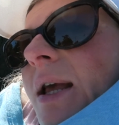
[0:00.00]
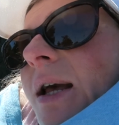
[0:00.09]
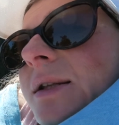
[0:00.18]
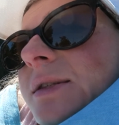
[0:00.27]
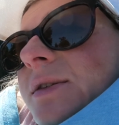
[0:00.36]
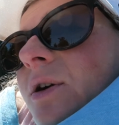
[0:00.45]

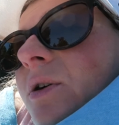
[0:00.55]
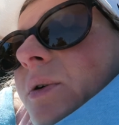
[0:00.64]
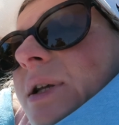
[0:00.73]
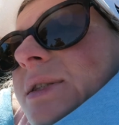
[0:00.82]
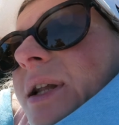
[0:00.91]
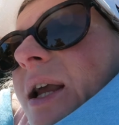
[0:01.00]
And so
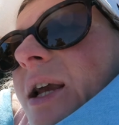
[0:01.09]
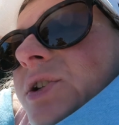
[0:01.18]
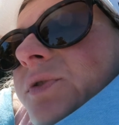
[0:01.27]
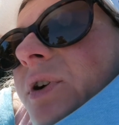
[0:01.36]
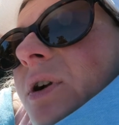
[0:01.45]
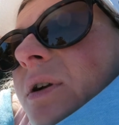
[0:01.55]
it's an age
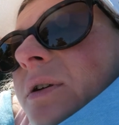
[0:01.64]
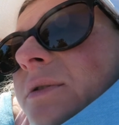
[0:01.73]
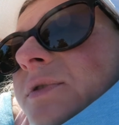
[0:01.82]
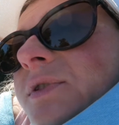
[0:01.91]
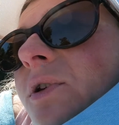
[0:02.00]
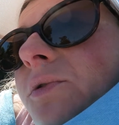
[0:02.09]
Whoa. of a...
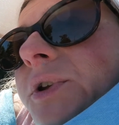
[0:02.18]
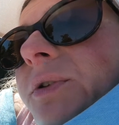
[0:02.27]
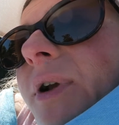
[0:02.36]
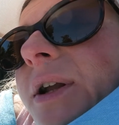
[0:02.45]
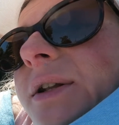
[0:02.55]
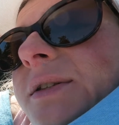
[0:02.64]
Slowly,
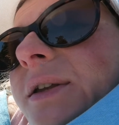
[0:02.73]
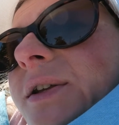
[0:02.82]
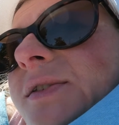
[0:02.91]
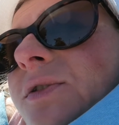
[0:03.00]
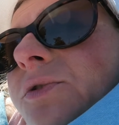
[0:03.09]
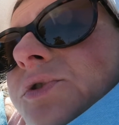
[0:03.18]
right? It's like
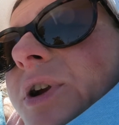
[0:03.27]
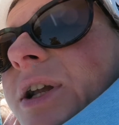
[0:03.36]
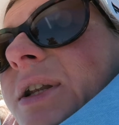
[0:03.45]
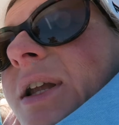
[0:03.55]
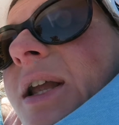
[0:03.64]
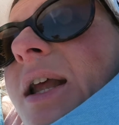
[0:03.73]
a slow drain.